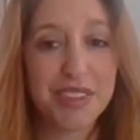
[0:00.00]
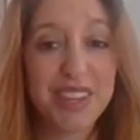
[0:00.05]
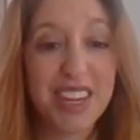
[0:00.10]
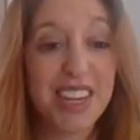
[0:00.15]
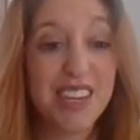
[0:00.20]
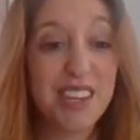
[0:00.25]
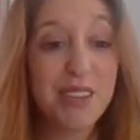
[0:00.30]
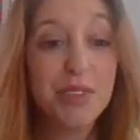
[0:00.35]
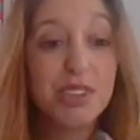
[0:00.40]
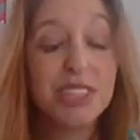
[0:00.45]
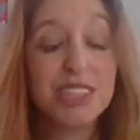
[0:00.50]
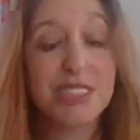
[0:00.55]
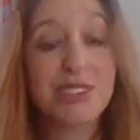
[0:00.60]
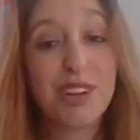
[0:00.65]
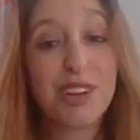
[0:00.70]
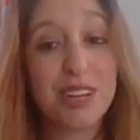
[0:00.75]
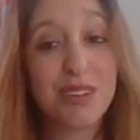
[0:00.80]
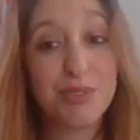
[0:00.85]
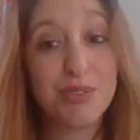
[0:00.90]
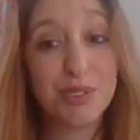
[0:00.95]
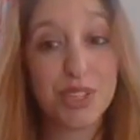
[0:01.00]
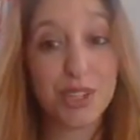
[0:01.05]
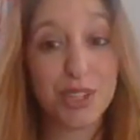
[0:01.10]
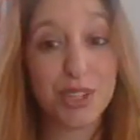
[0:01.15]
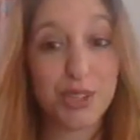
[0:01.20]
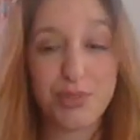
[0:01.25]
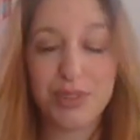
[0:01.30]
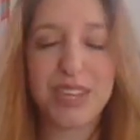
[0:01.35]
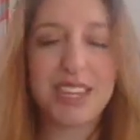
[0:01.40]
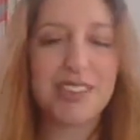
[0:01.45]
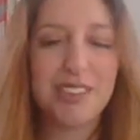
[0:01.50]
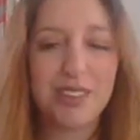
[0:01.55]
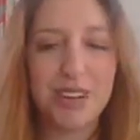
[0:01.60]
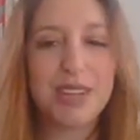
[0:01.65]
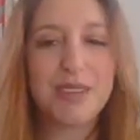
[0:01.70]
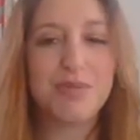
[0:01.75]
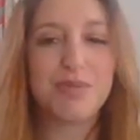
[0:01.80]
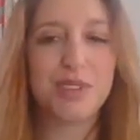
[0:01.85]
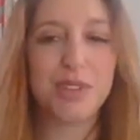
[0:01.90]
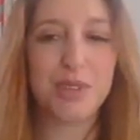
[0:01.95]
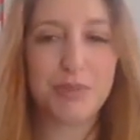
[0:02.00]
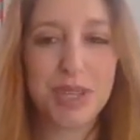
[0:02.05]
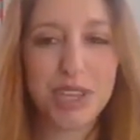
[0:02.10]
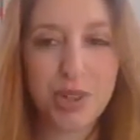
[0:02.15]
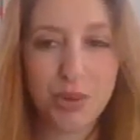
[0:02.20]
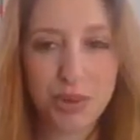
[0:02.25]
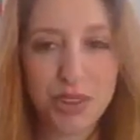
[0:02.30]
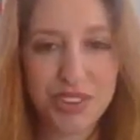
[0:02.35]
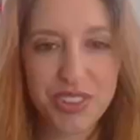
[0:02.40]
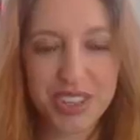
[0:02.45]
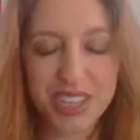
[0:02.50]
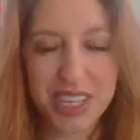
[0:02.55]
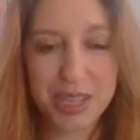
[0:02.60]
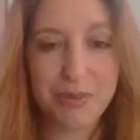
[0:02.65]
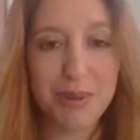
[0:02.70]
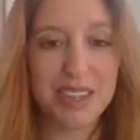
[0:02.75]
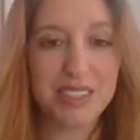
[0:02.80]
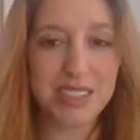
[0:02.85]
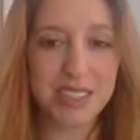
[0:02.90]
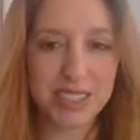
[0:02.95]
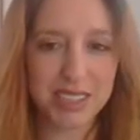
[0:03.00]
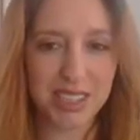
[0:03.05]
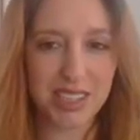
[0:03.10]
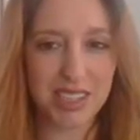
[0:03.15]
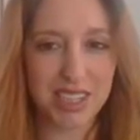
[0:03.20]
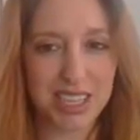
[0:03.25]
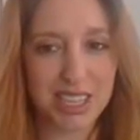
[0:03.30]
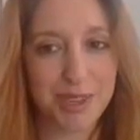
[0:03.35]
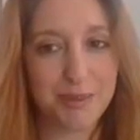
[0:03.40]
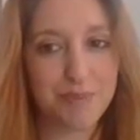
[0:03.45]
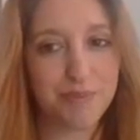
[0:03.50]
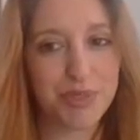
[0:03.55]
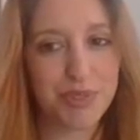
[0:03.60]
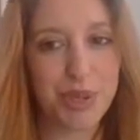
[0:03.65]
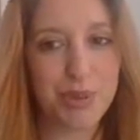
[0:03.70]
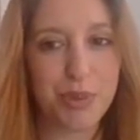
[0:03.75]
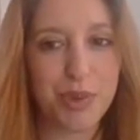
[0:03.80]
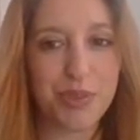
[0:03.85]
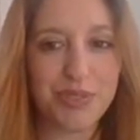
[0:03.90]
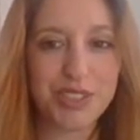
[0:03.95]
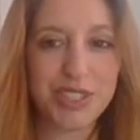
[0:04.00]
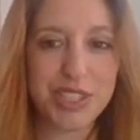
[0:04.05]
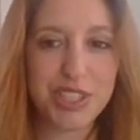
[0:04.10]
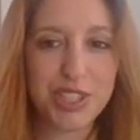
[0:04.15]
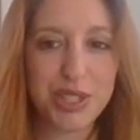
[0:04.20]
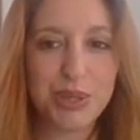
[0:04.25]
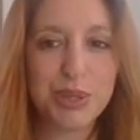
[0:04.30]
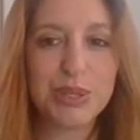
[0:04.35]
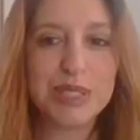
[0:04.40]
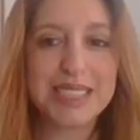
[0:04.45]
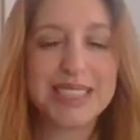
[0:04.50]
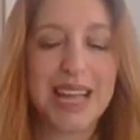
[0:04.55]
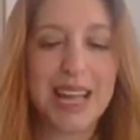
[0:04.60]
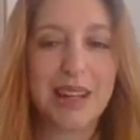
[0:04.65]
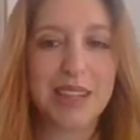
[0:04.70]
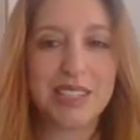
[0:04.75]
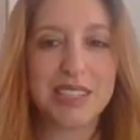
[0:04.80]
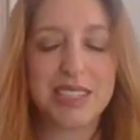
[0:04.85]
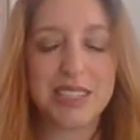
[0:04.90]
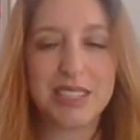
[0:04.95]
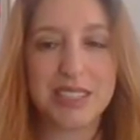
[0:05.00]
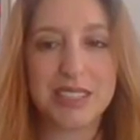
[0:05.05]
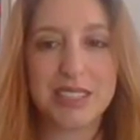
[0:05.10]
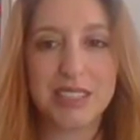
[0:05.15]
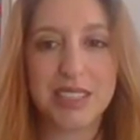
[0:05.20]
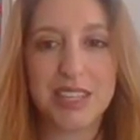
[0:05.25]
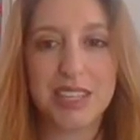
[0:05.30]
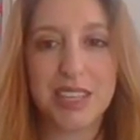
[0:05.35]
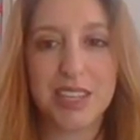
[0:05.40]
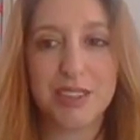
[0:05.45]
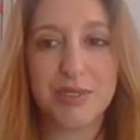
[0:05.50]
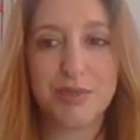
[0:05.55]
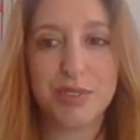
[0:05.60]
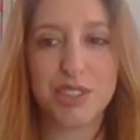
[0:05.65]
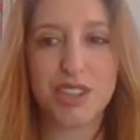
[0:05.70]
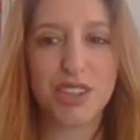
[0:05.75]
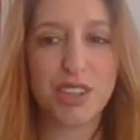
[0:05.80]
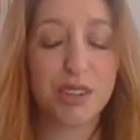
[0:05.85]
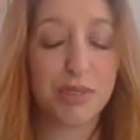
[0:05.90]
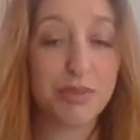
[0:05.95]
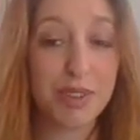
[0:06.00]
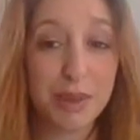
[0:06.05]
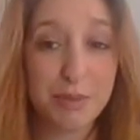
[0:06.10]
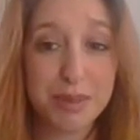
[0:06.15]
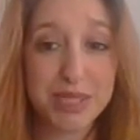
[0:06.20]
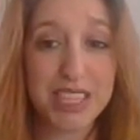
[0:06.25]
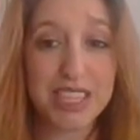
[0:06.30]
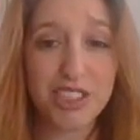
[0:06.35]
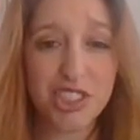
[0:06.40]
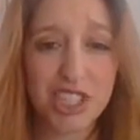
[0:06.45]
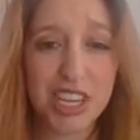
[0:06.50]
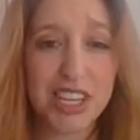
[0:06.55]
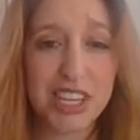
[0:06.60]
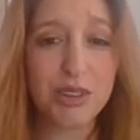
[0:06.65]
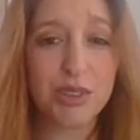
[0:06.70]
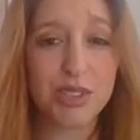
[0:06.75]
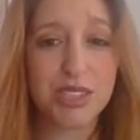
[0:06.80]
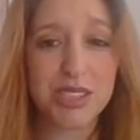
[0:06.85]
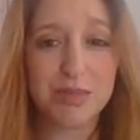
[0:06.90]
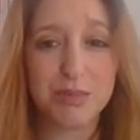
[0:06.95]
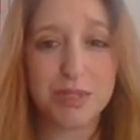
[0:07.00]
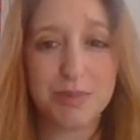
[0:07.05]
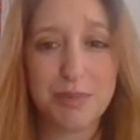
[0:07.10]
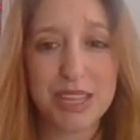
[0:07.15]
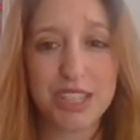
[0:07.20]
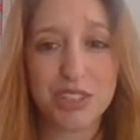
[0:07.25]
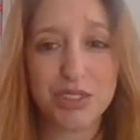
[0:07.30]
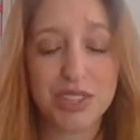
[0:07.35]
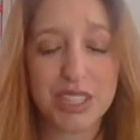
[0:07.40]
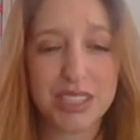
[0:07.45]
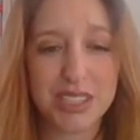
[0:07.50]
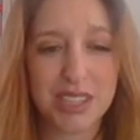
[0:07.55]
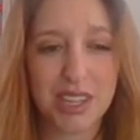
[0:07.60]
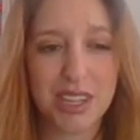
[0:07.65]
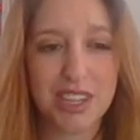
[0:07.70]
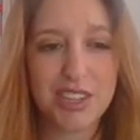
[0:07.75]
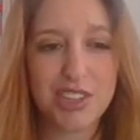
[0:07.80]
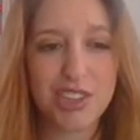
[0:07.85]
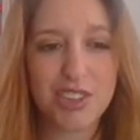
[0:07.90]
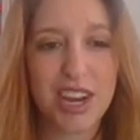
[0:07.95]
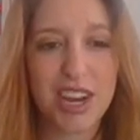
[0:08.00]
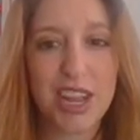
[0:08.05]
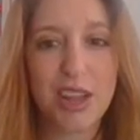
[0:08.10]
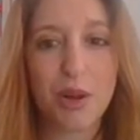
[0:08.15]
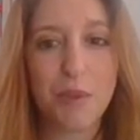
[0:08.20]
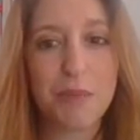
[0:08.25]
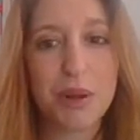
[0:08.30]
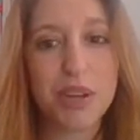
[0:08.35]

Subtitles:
So now you've got this great photography and great filming. You want to think about design. You want to use the photography potentially, or some special design to create